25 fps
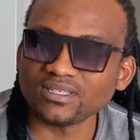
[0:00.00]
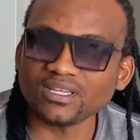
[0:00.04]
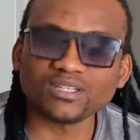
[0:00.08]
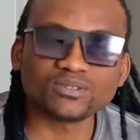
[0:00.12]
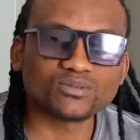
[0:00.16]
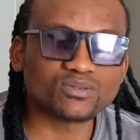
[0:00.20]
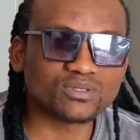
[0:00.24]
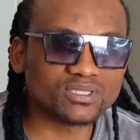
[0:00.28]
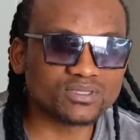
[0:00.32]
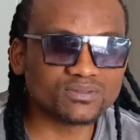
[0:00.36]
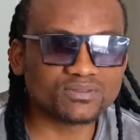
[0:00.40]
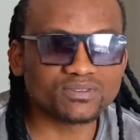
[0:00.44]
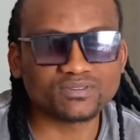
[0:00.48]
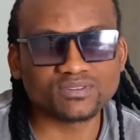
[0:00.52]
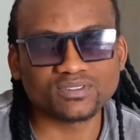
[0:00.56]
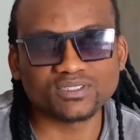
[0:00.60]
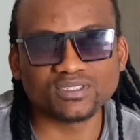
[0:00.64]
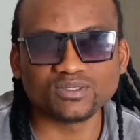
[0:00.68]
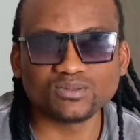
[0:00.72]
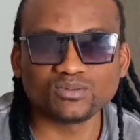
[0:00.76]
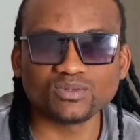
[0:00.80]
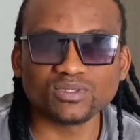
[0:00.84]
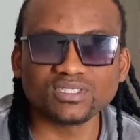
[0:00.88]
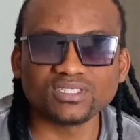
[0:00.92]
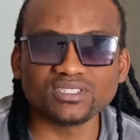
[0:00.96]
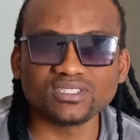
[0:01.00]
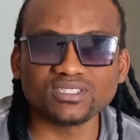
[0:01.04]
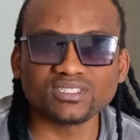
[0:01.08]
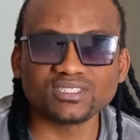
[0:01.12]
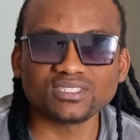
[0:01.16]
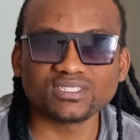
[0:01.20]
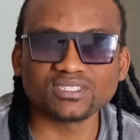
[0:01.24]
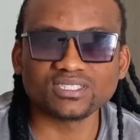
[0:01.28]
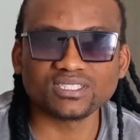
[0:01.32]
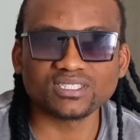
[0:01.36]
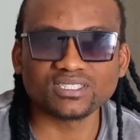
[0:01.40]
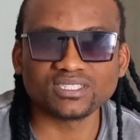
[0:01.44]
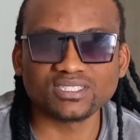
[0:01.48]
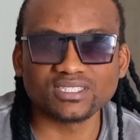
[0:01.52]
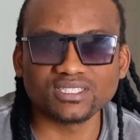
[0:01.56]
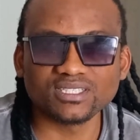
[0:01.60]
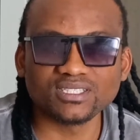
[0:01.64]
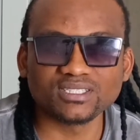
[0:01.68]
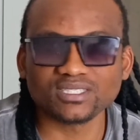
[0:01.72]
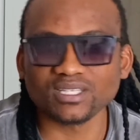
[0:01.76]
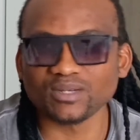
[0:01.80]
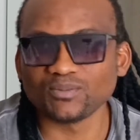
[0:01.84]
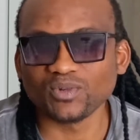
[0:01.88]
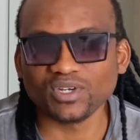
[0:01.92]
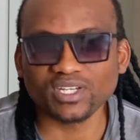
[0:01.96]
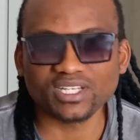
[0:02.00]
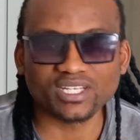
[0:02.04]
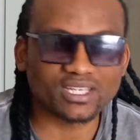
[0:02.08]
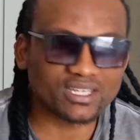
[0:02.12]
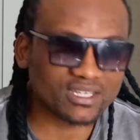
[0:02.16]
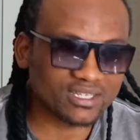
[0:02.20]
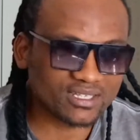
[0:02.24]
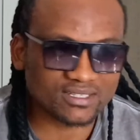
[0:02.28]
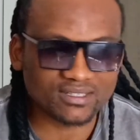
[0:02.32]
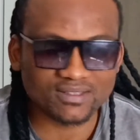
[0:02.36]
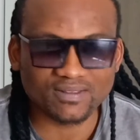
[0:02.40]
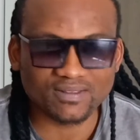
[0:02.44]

Yeah, 2015, 2016, somewhere there.